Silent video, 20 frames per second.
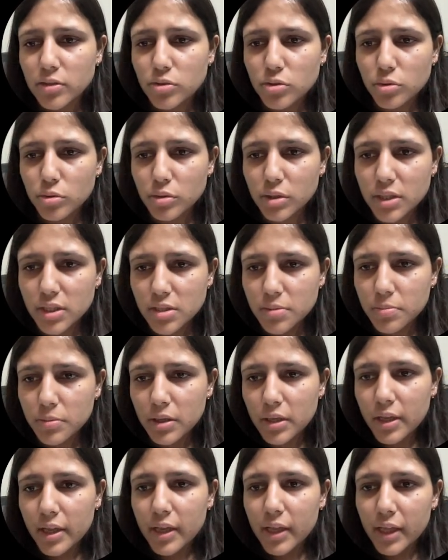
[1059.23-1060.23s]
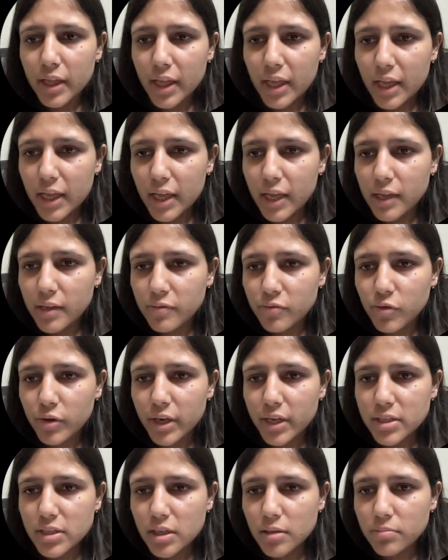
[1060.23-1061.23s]
So this A, for
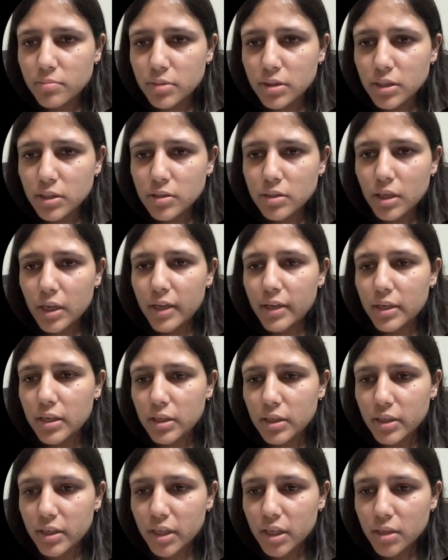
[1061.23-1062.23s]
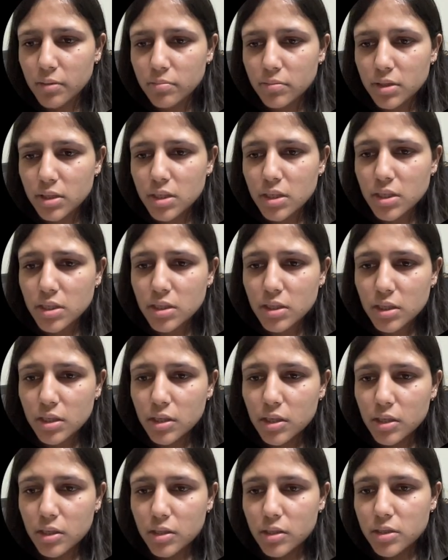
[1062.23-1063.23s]
example, I'll name these
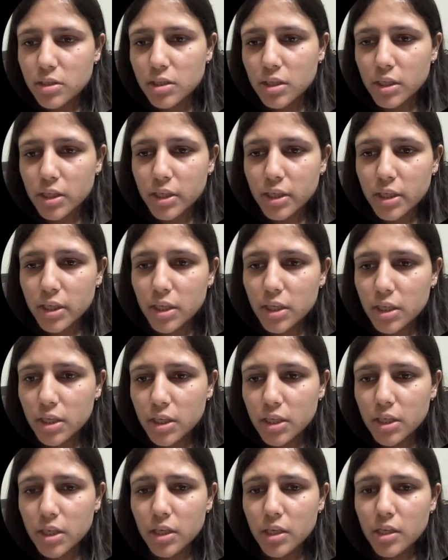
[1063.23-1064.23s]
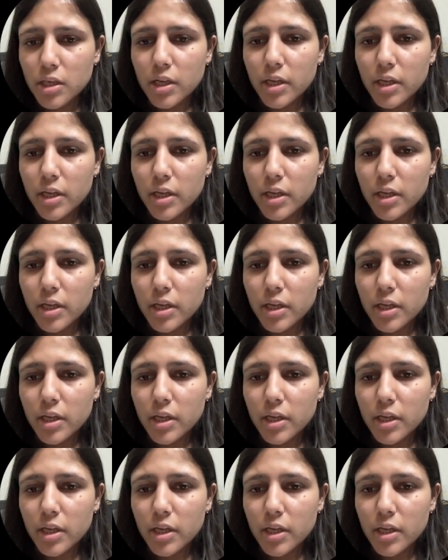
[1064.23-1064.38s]
C, D, E.